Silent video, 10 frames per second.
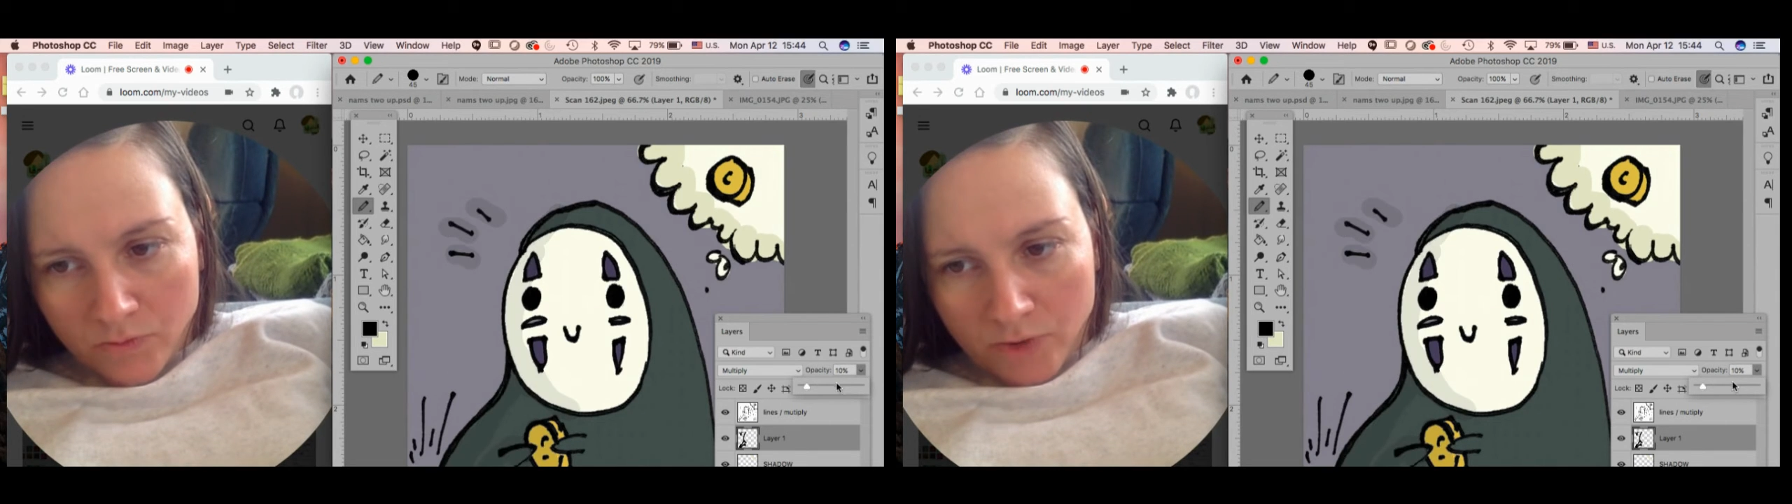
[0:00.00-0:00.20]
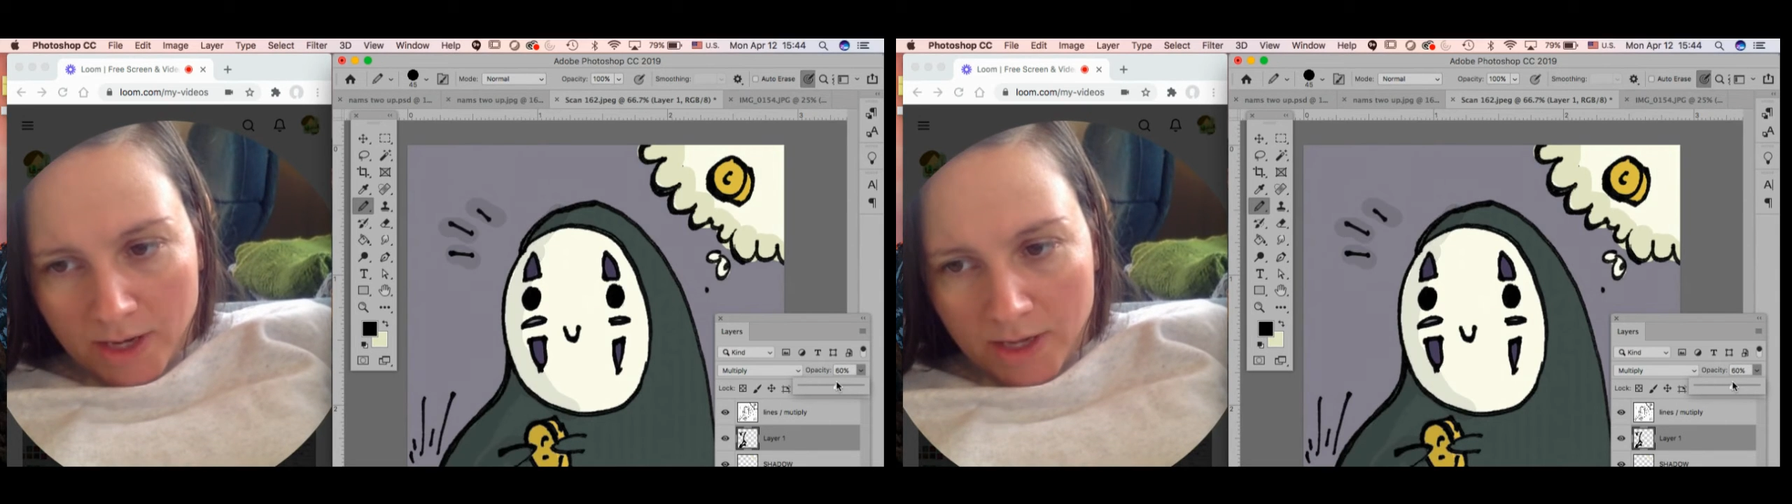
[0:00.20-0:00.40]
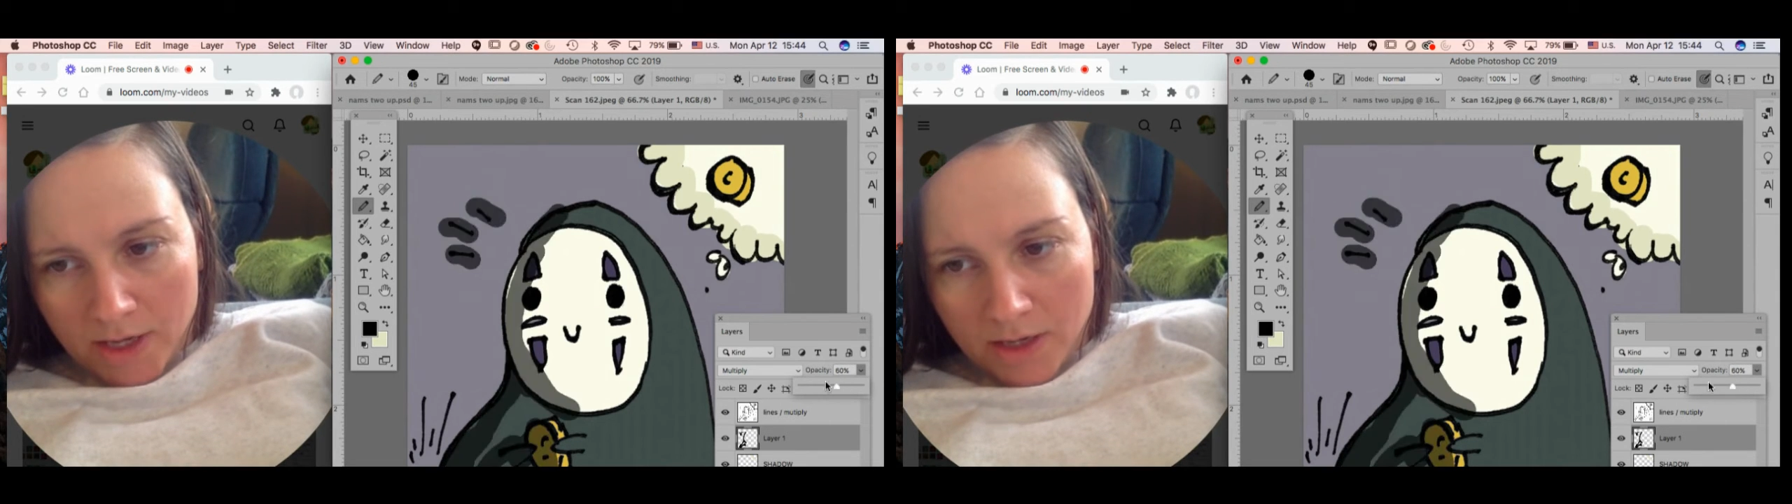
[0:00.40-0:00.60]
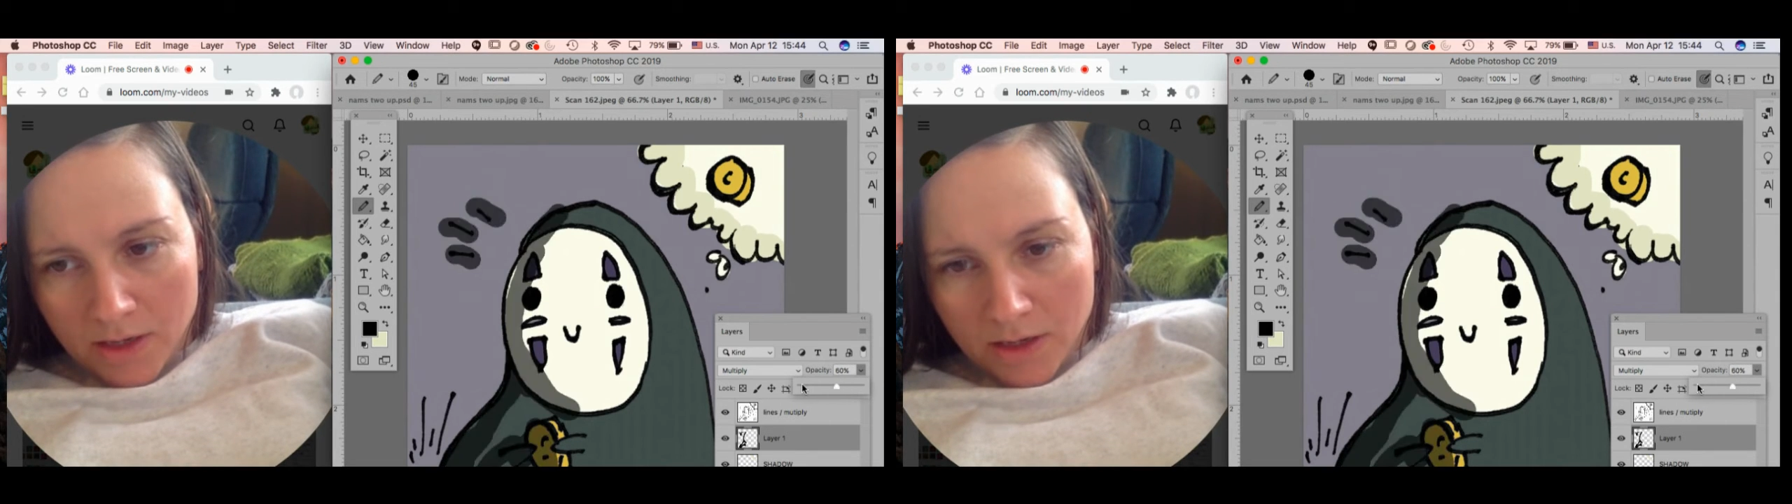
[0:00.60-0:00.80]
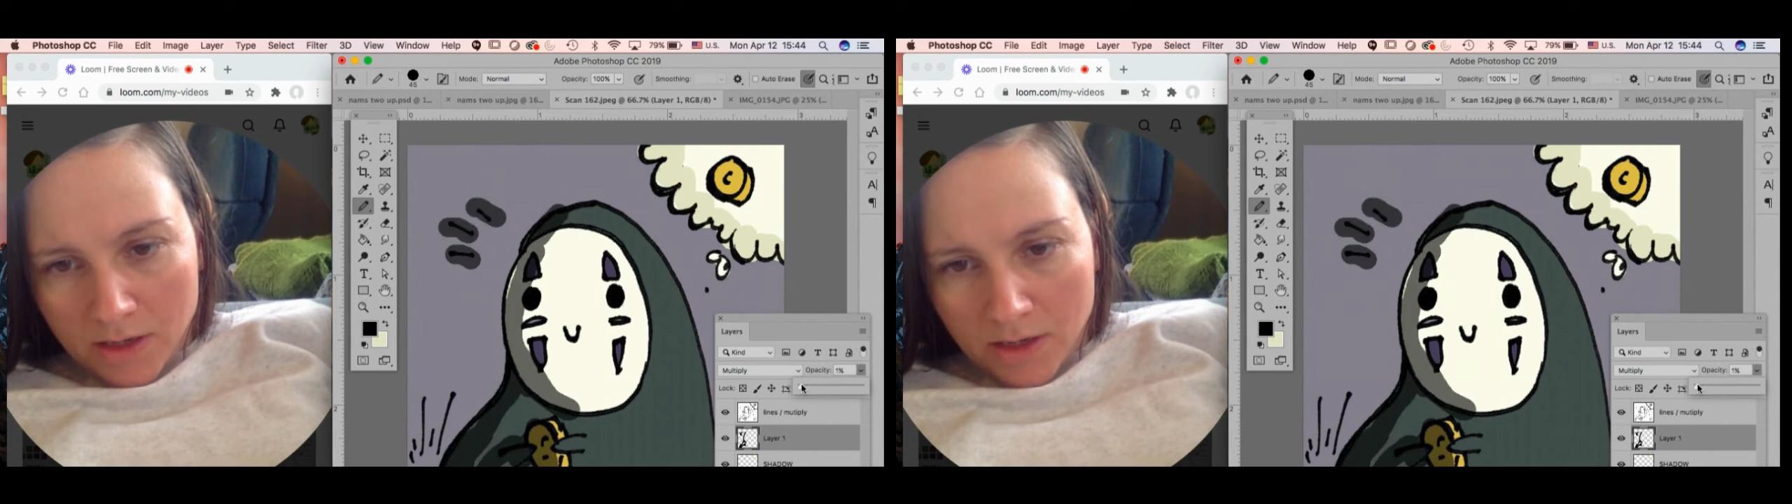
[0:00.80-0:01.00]
right,
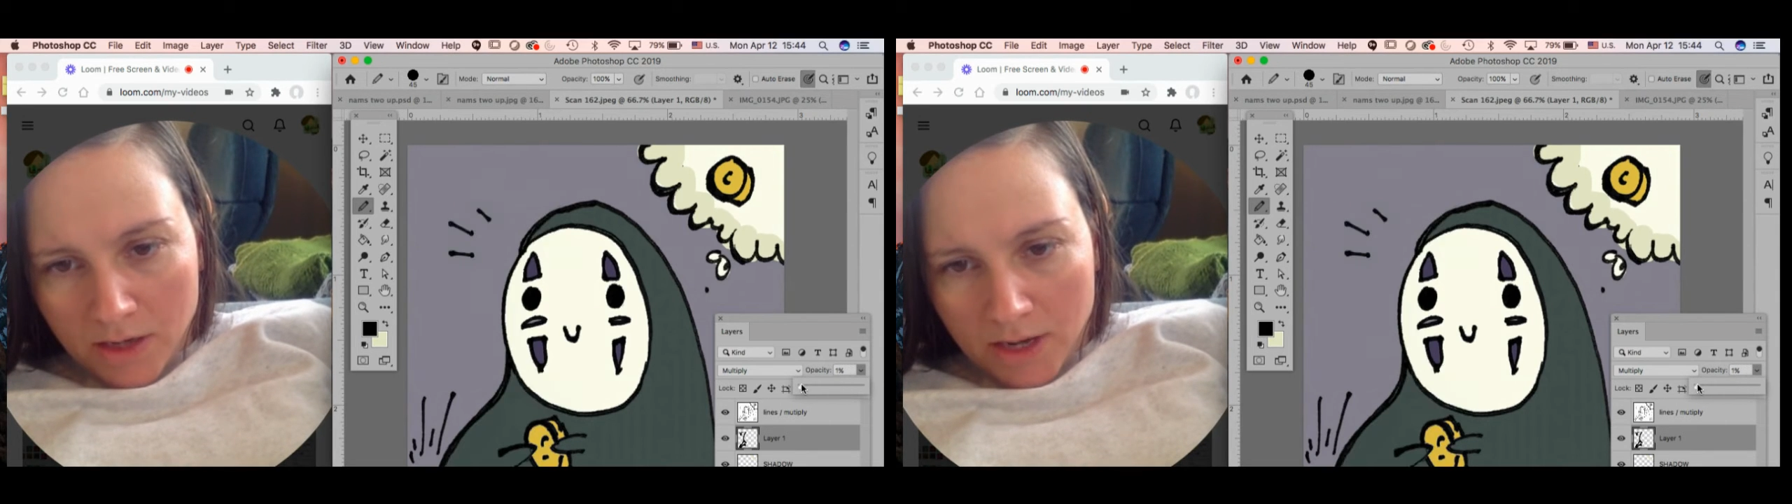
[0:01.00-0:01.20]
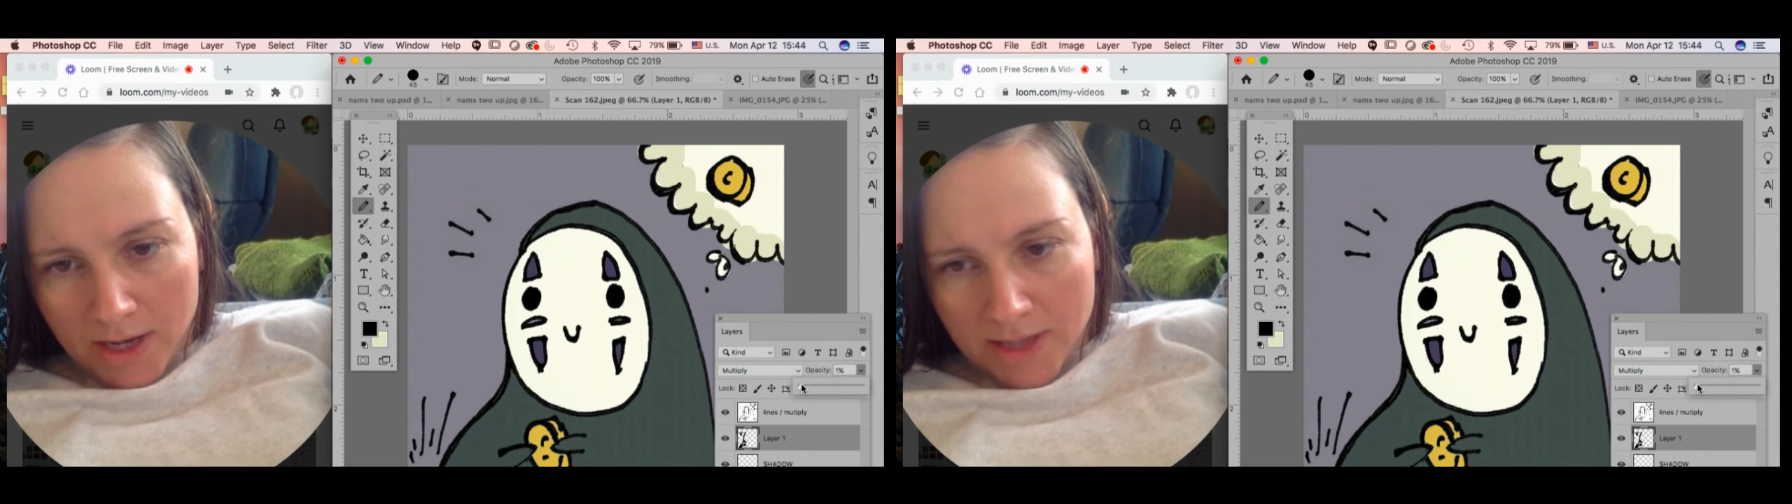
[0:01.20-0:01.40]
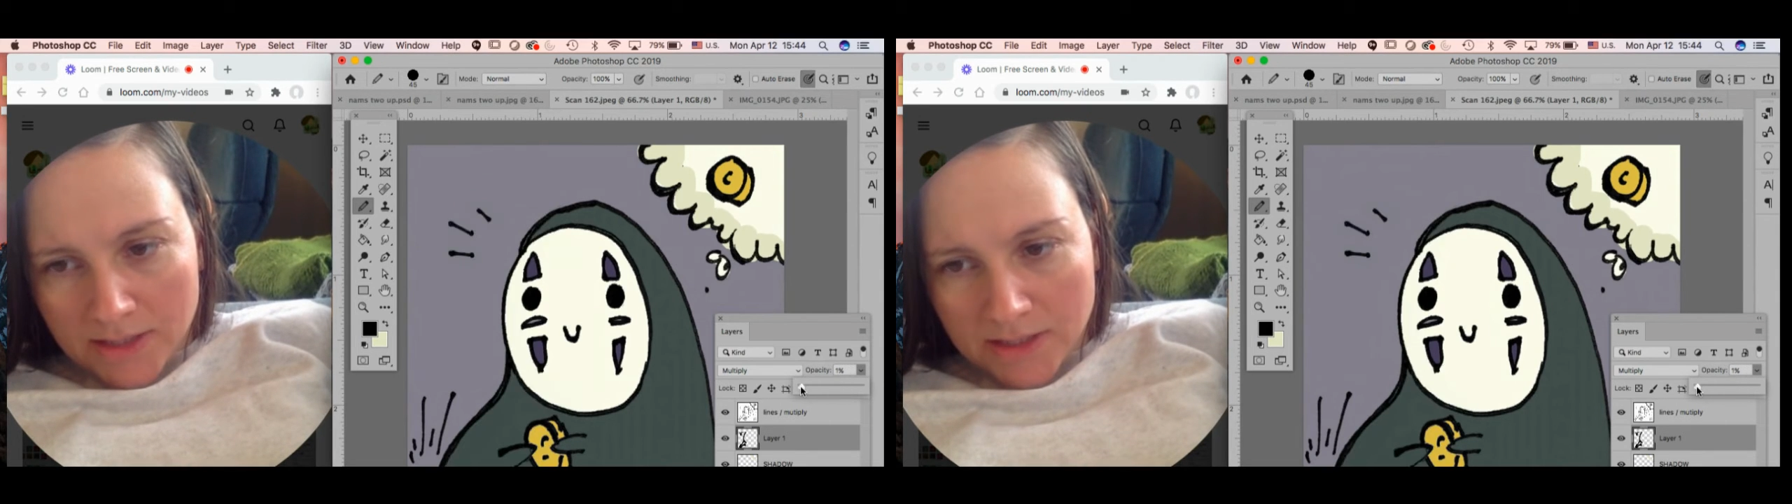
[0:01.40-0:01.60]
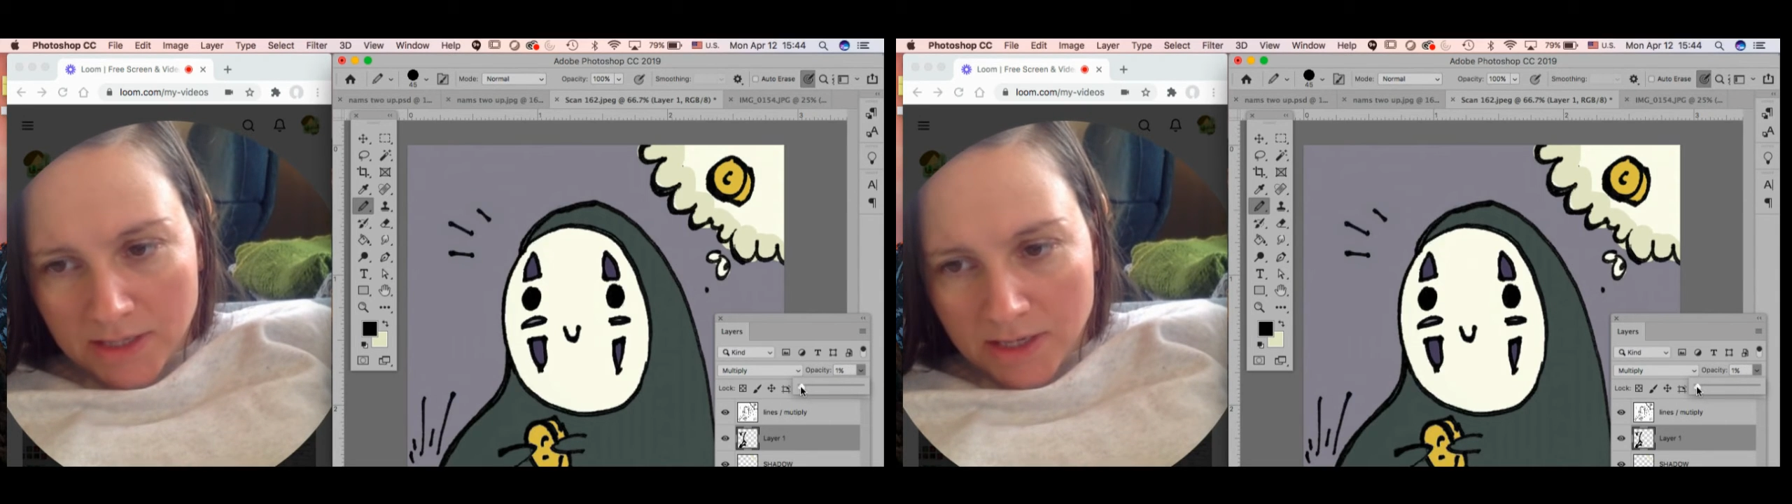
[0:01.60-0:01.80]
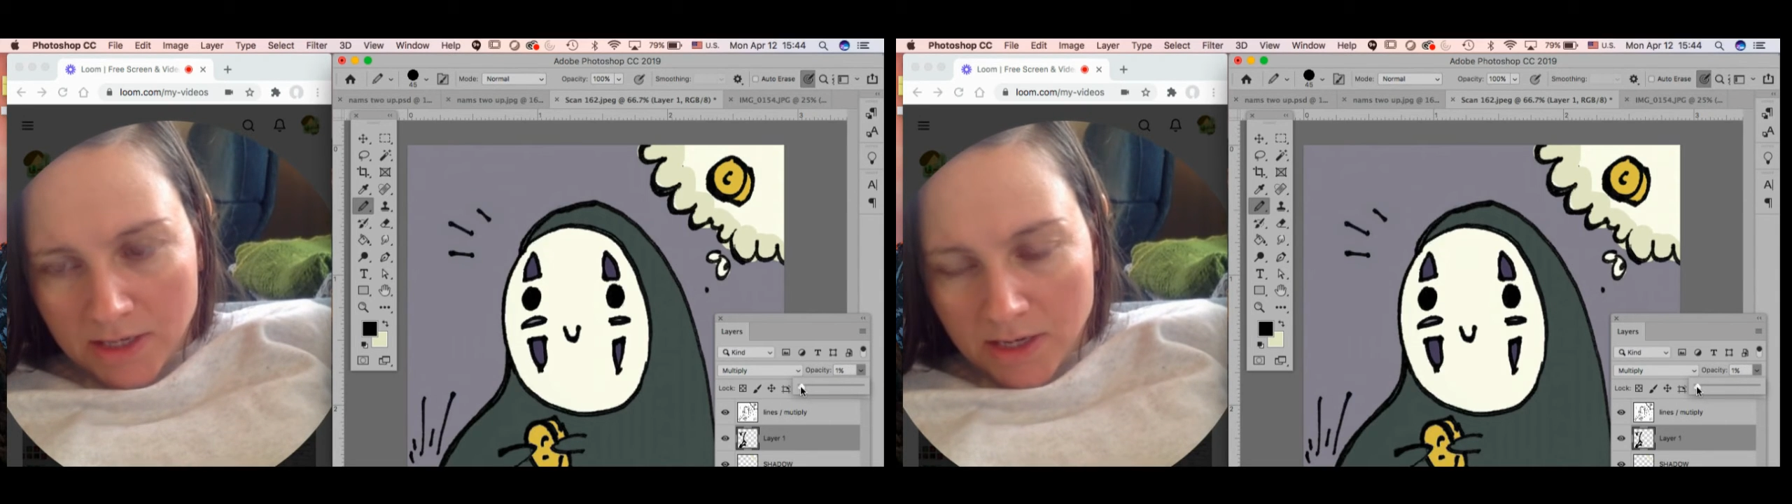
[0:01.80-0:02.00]
as
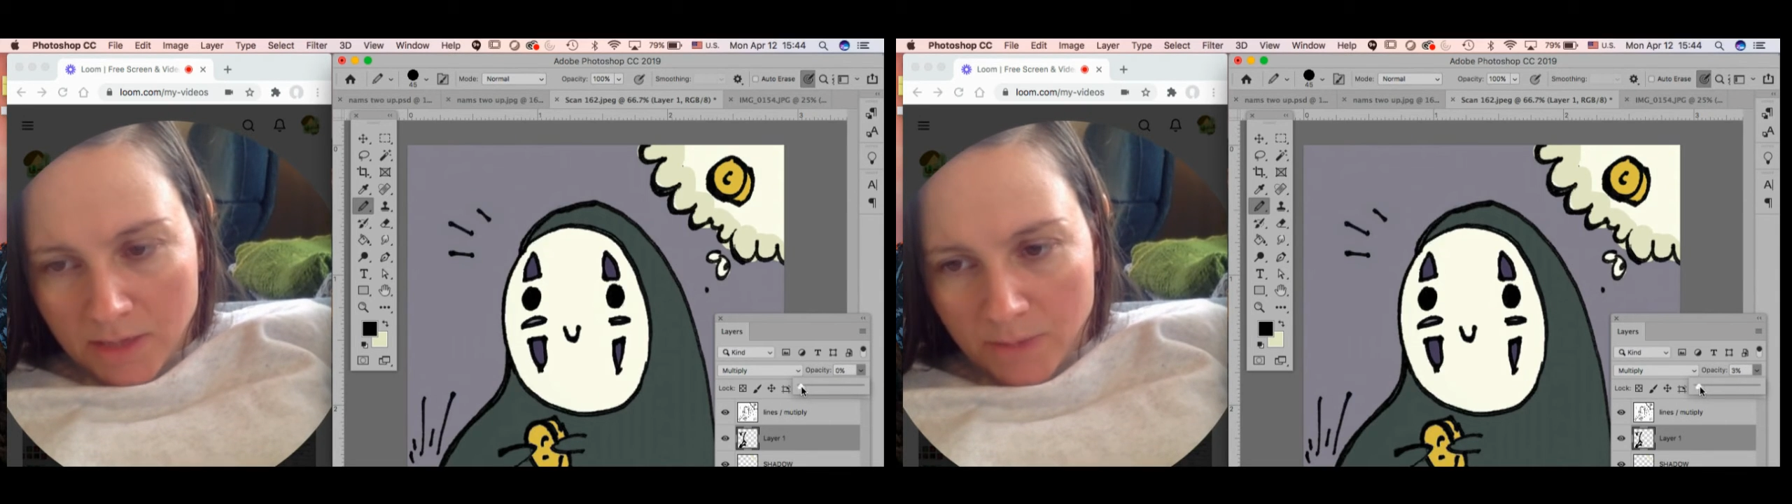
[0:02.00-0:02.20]
needed.